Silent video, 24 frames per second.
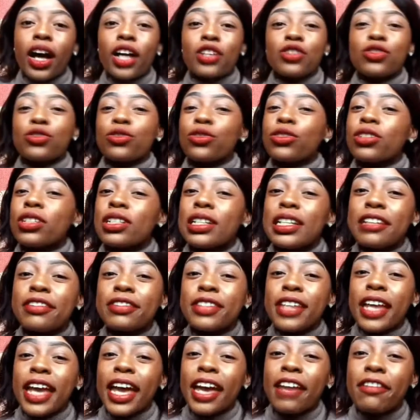Do not
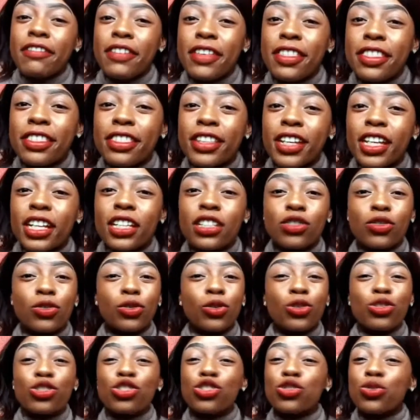lift heavy things. Do
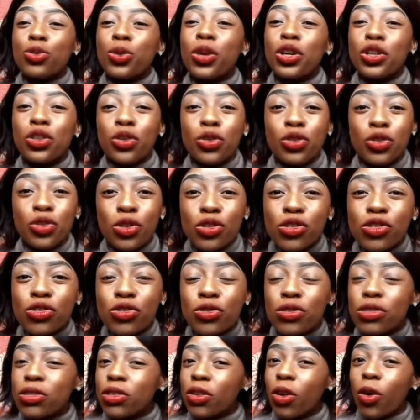not strain your
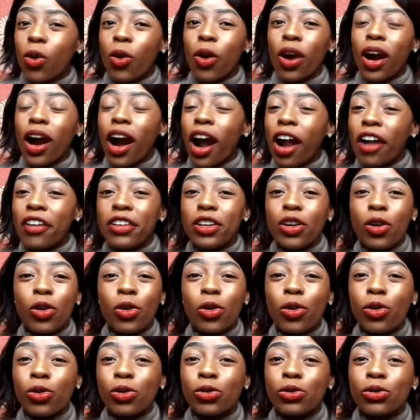nostrils or carry
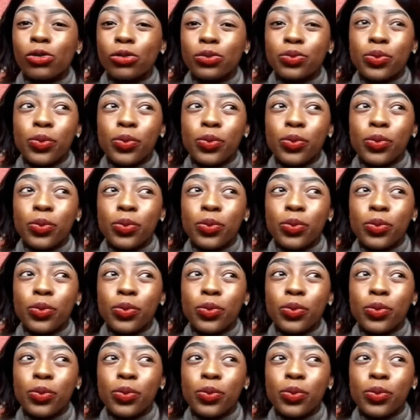or